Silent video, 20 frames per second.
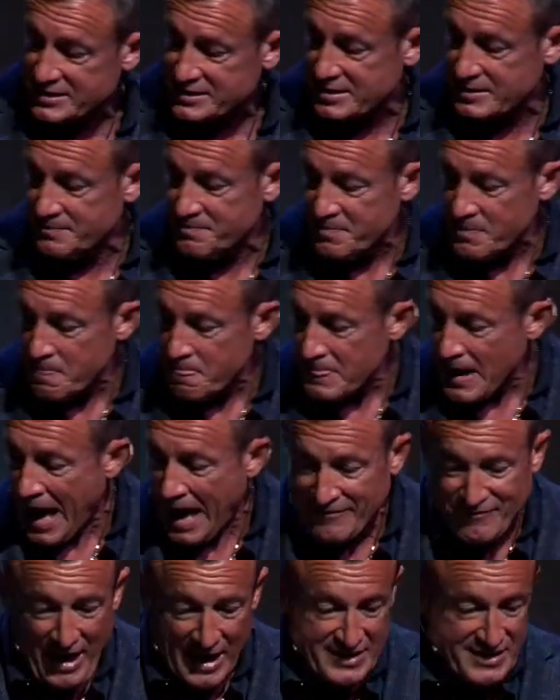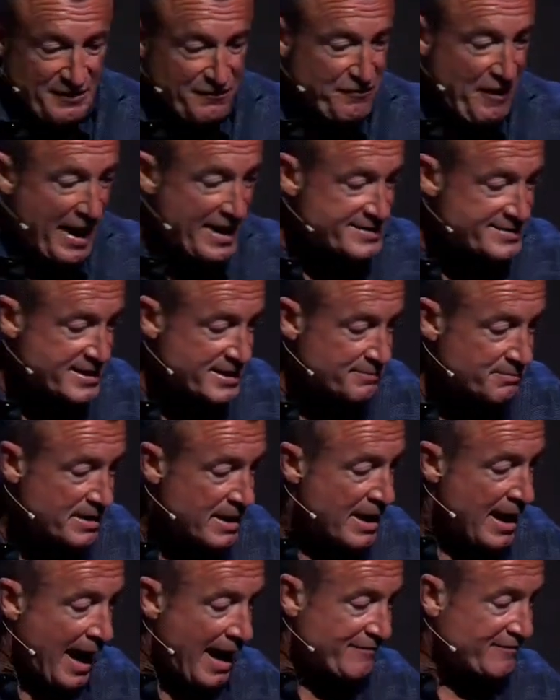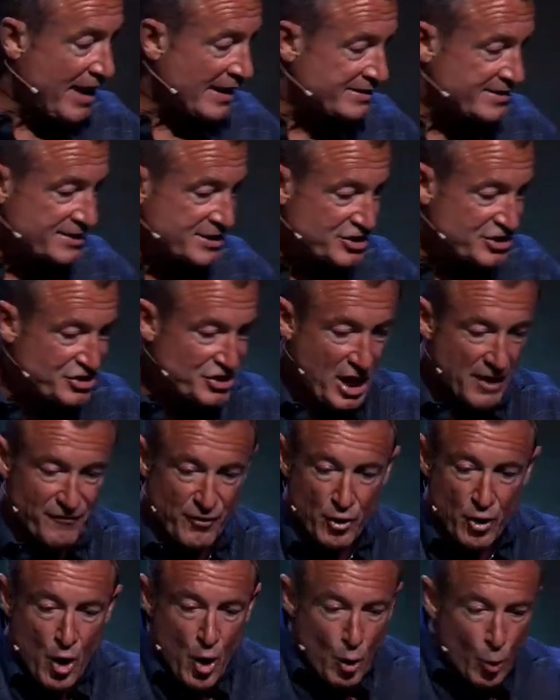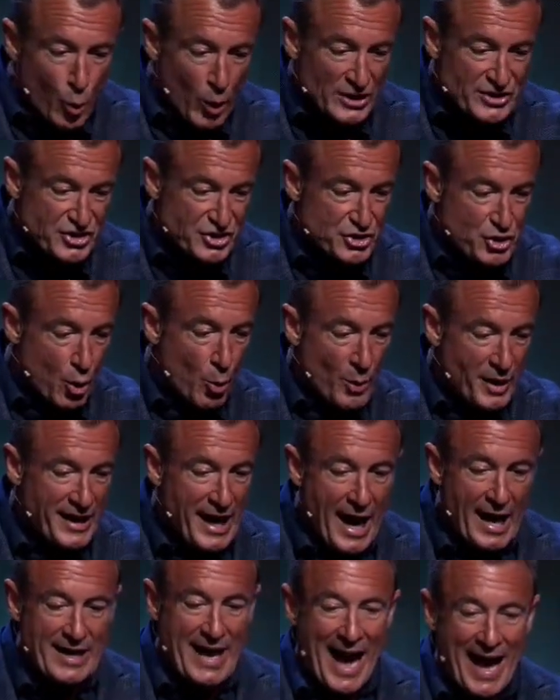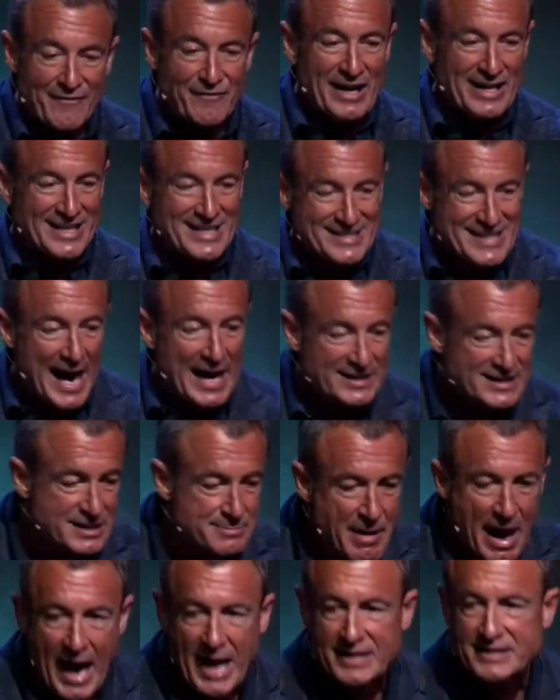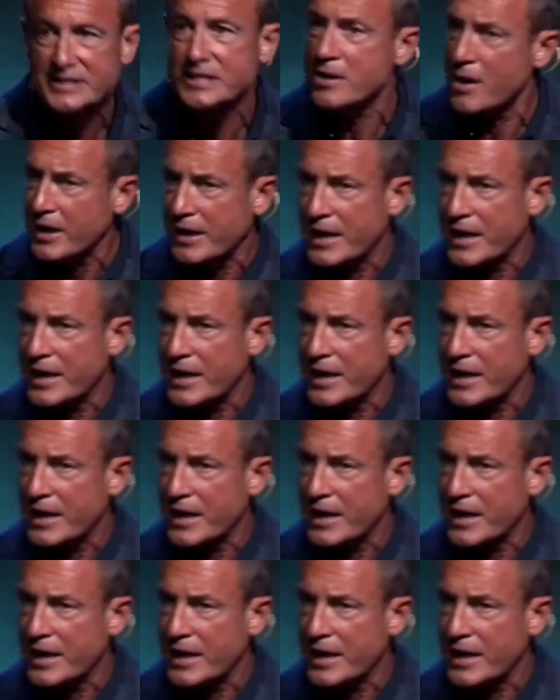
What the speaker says: listen, I've got to find him. I've got to discover what's going on. I've got to dot some I's here.